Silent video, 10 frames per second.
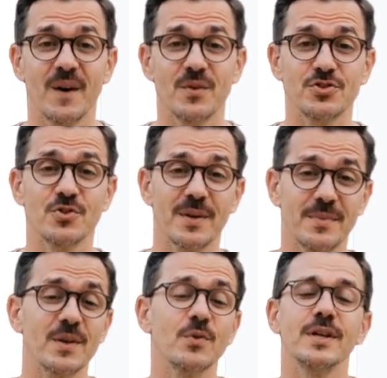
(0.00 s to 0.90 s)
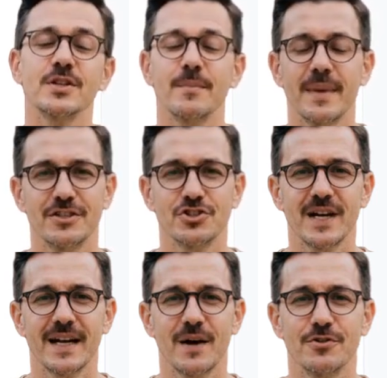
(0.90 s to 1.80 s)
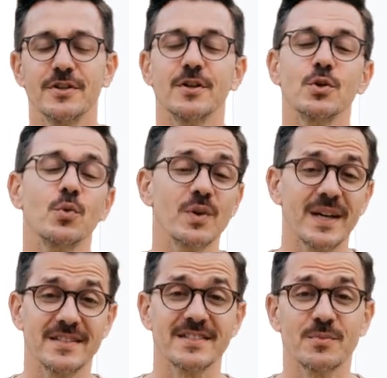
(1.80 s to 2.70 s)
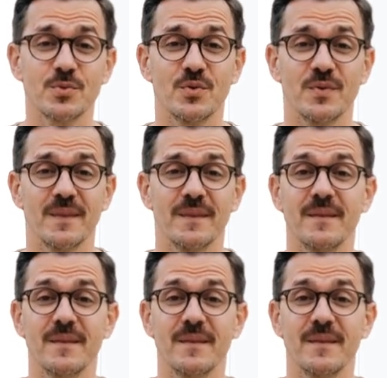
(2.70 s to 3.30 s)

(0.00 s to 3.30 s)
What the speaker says: Our Stripe integration makes checkout secure and simple.